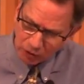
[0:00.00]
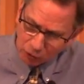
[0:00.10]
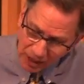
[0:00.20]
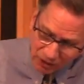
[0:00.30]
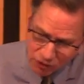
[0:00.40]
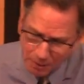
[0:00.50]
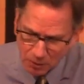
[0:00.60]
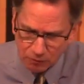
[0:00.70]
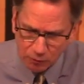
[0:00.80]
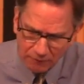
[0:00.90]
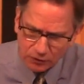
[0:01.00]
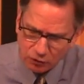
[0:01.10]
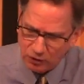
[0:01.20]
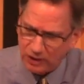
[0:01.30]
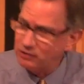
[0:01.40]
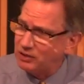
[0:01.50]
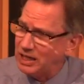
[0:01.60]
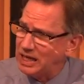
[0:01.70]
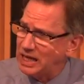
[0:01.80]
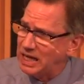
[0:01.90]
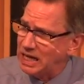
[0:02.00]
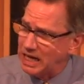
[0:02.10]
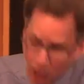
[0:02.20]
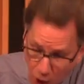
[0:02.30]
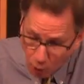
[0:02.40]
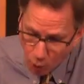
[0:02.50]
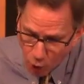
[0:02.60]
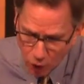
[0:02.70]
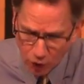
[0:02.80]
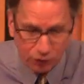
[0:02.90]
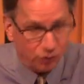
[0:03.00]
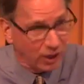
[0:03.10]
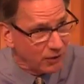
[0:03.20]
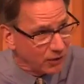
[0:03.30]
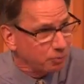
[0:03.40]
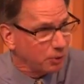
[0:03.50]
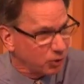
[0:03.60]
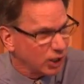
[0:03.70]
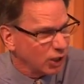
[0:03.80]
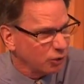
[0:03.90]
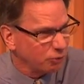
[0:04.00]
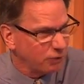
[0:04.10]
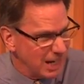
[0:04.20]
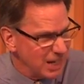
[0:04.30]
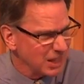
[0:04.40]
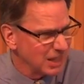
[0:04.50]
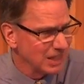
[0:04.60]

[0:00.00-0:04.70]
greatest number of refugees in our world share this particular faith?